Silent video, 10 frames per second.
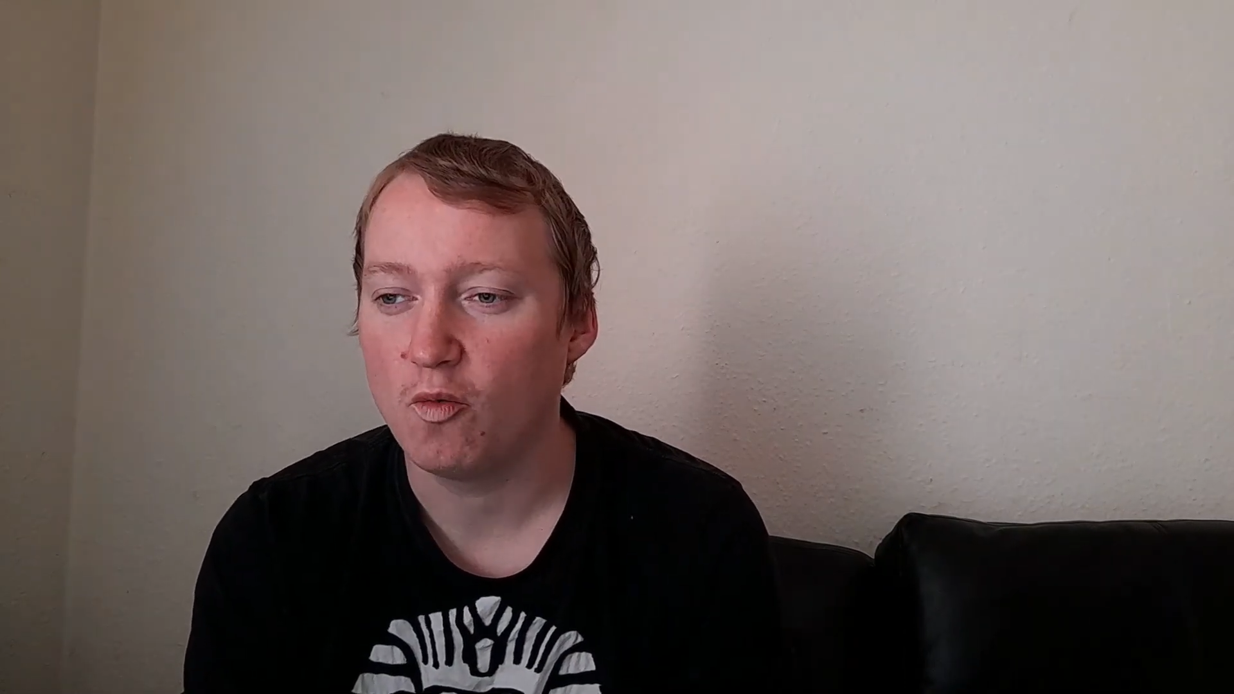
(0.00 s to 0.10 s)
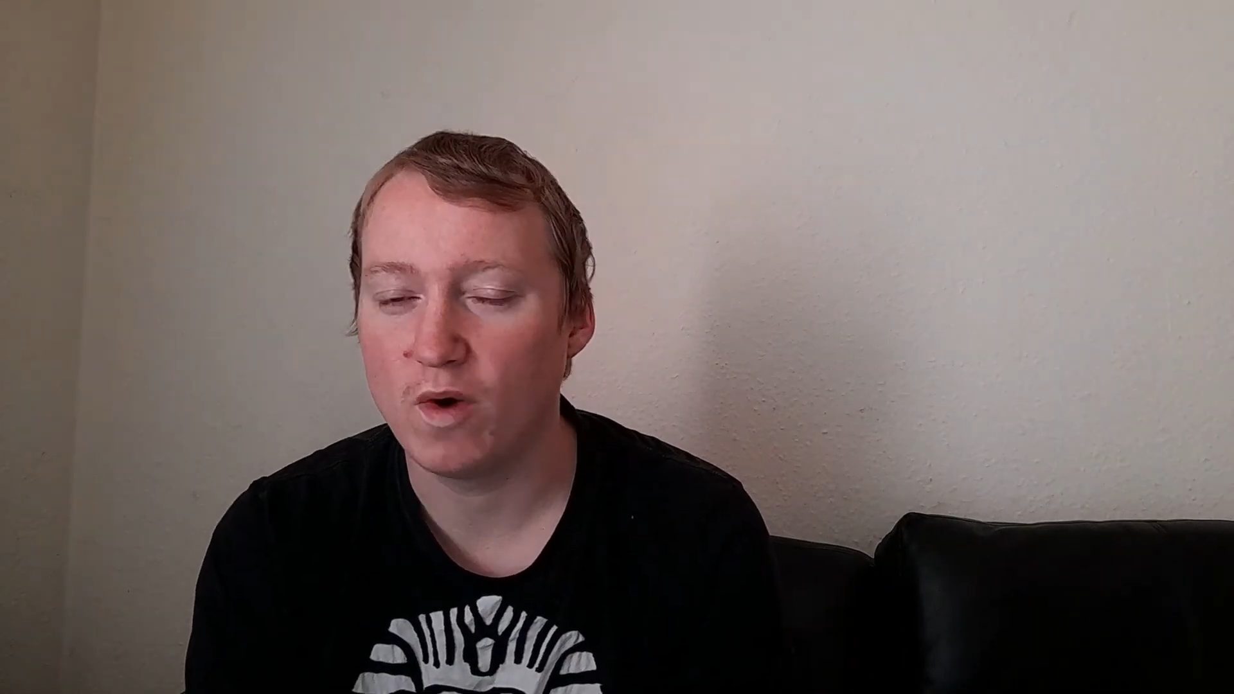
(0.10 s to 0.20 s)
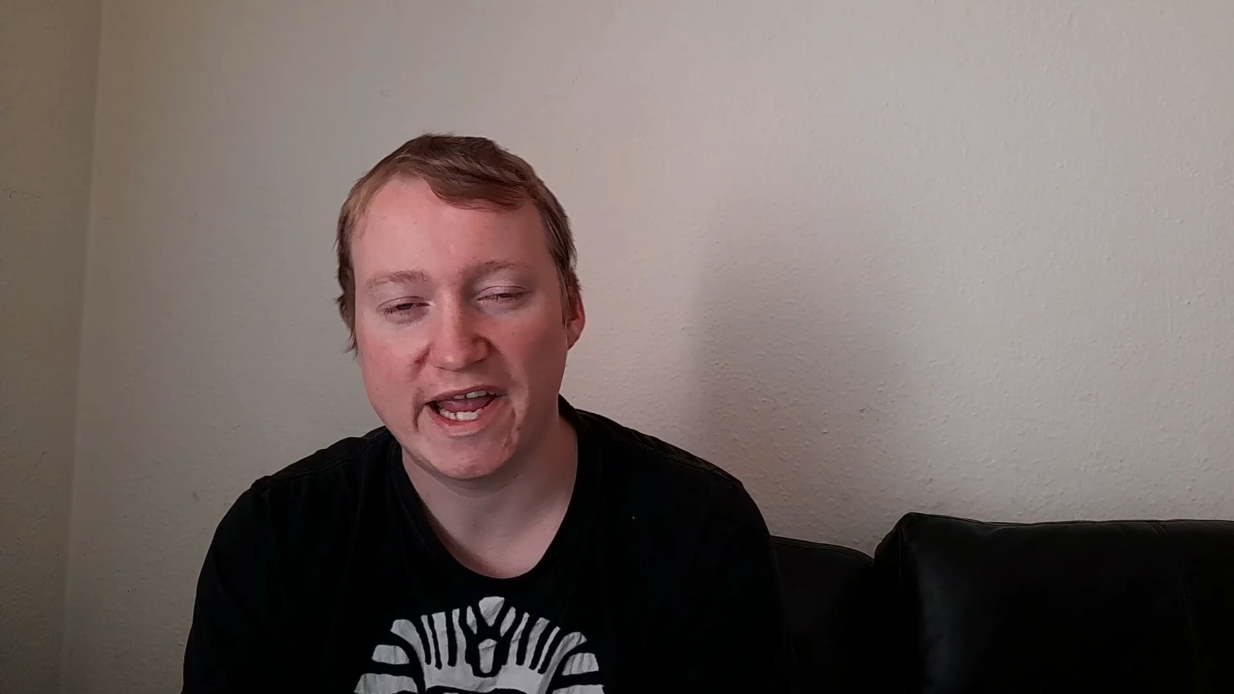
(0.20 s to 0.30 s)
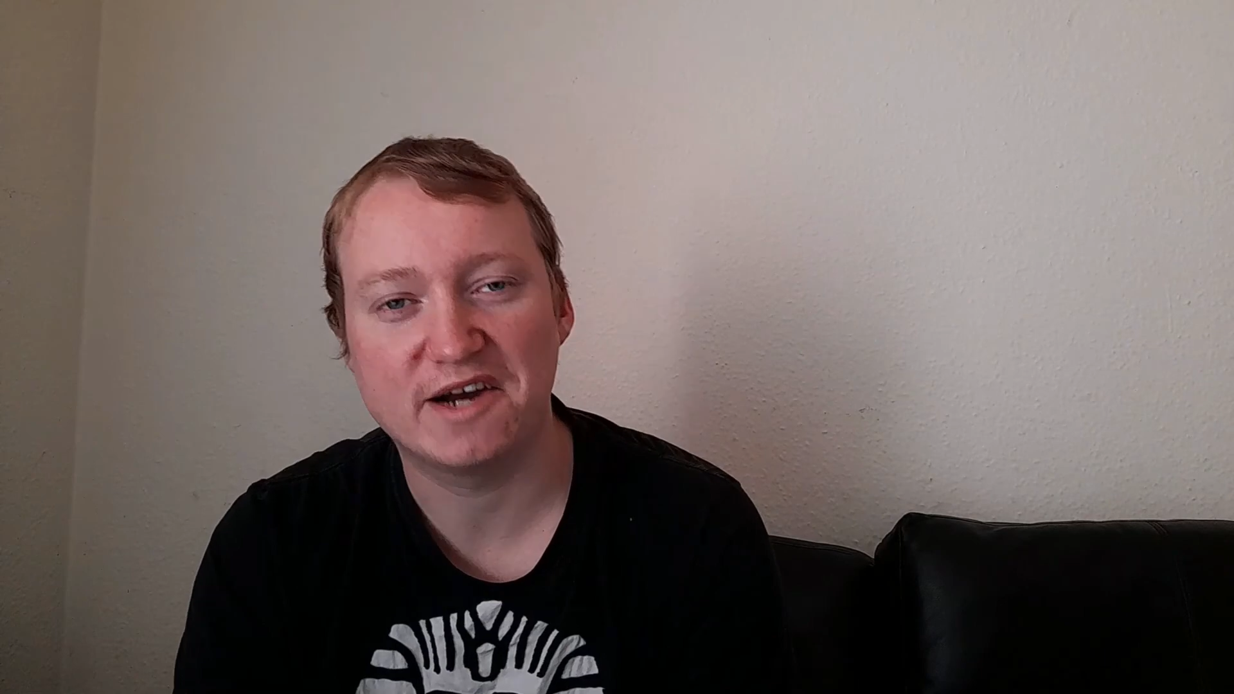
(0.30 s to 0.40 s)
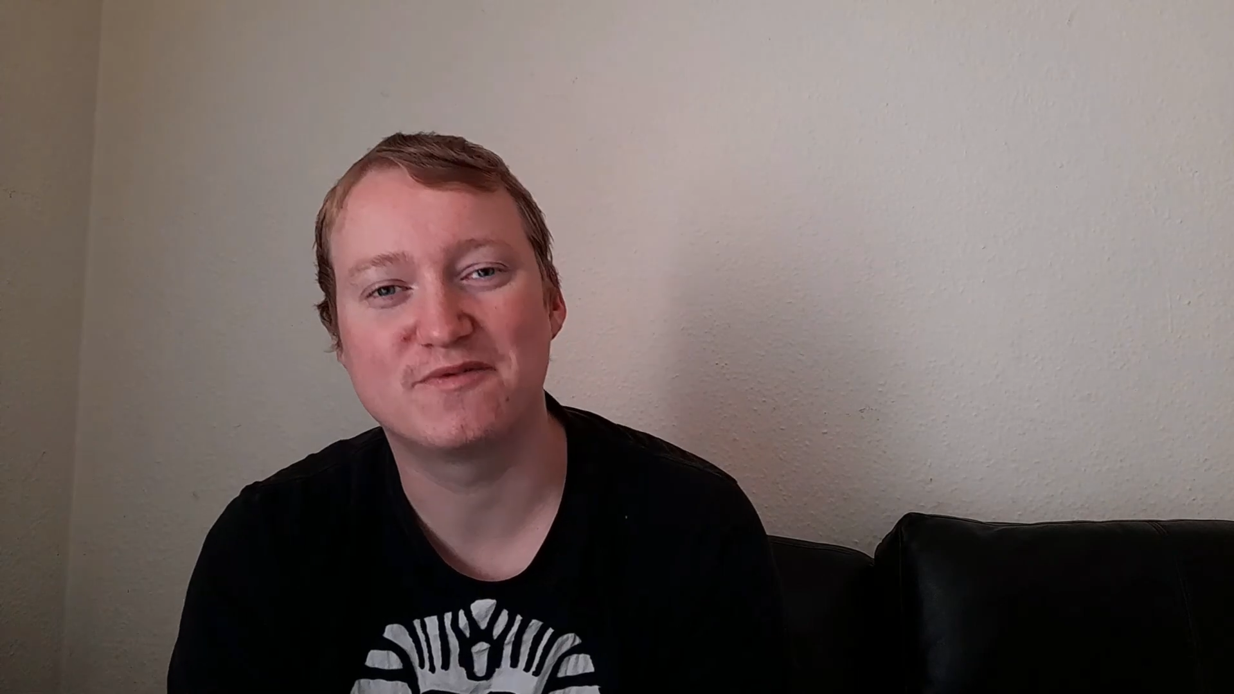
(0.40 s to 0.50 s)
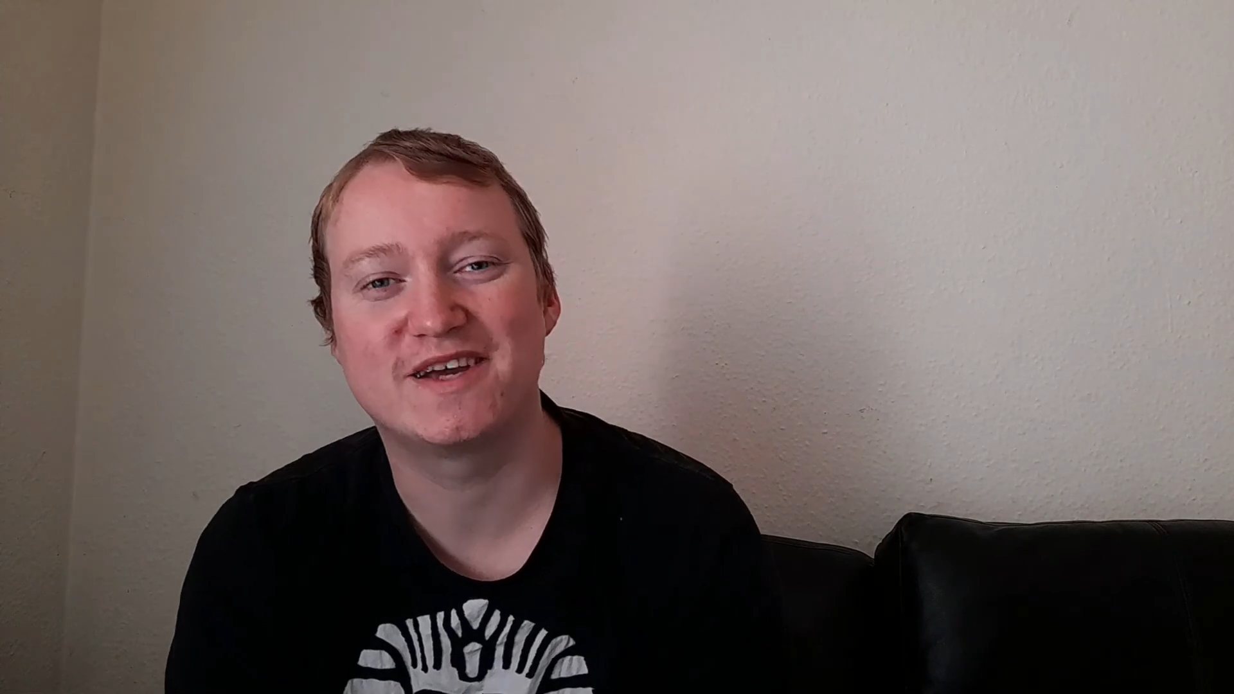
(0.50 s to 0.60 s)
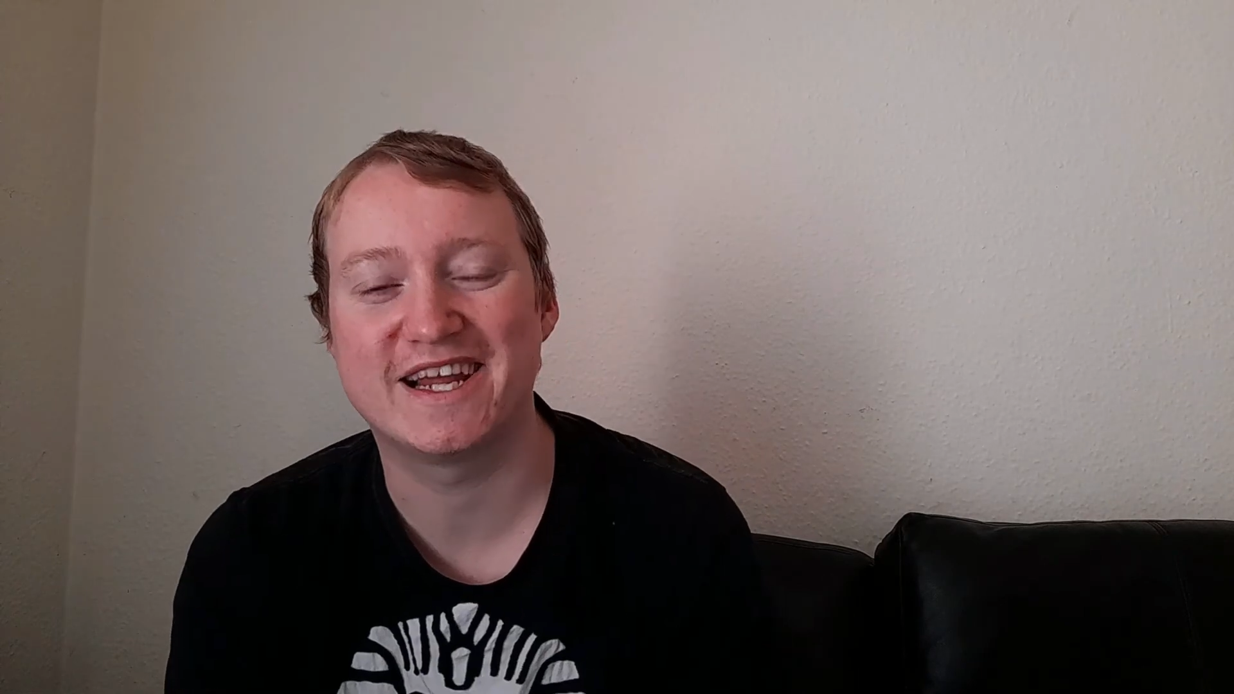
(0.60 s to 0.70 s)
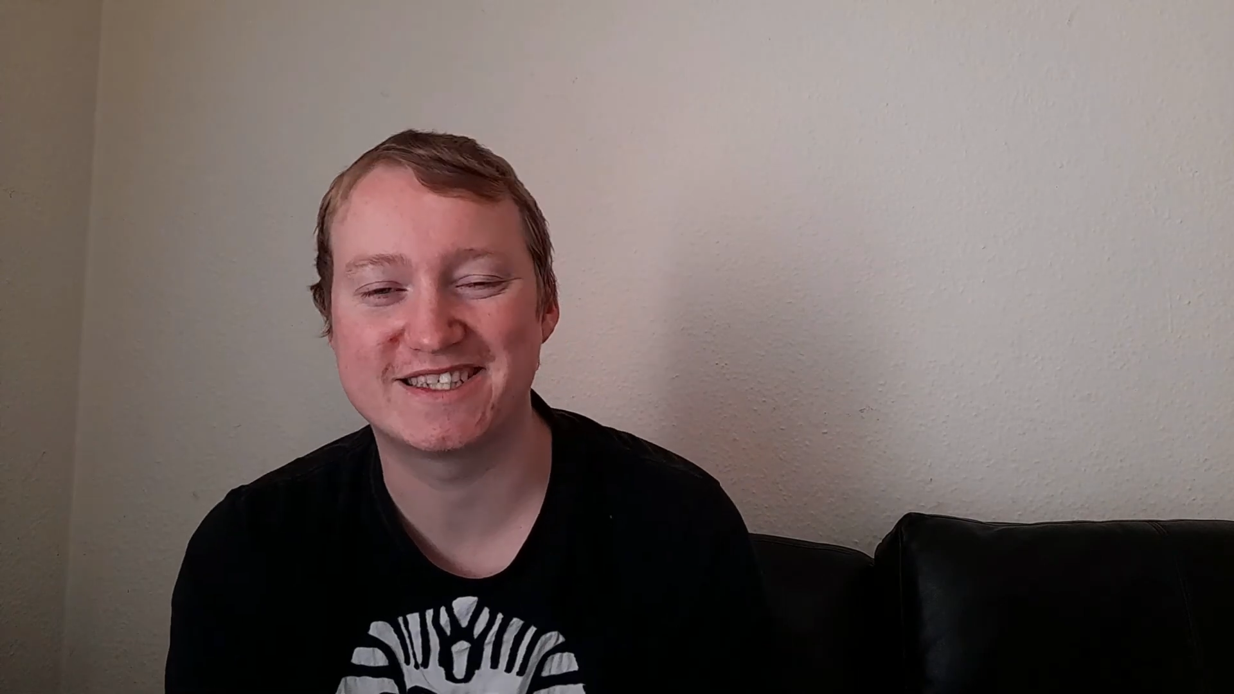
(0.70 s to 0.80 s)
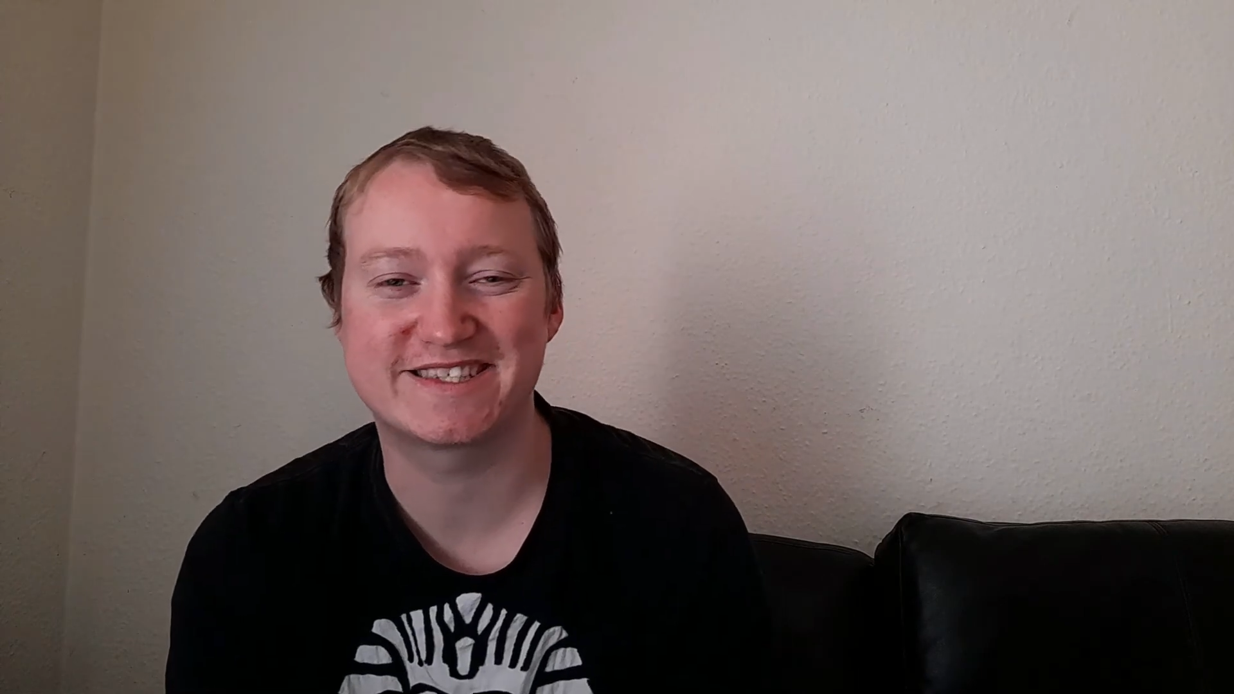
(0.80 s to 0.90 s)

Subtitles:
way of getting